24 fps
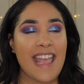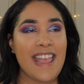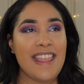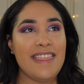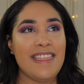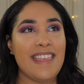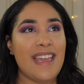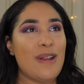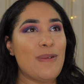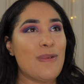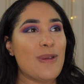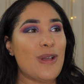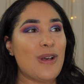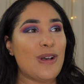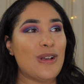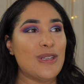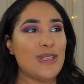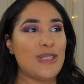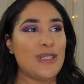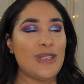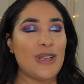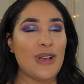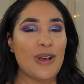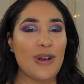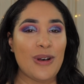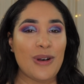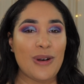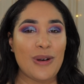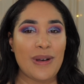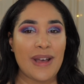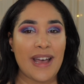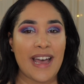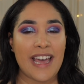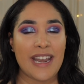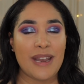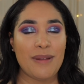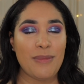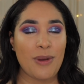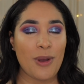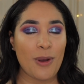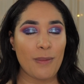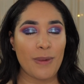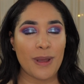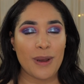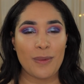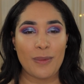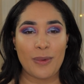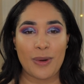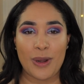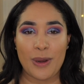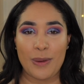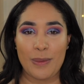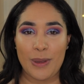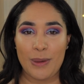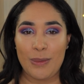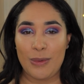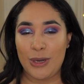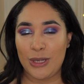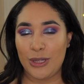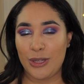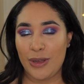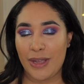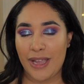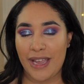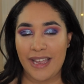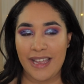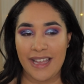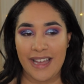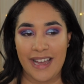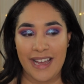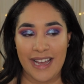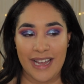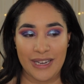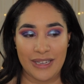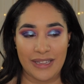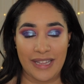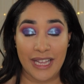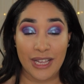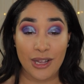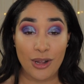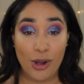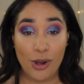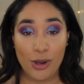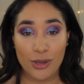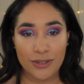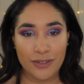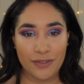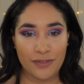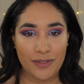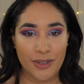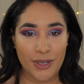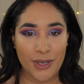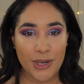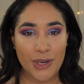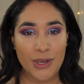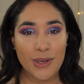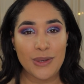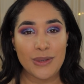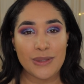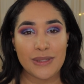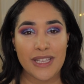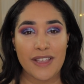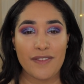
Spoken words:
and then we also had a moment where we were looking at like old photos.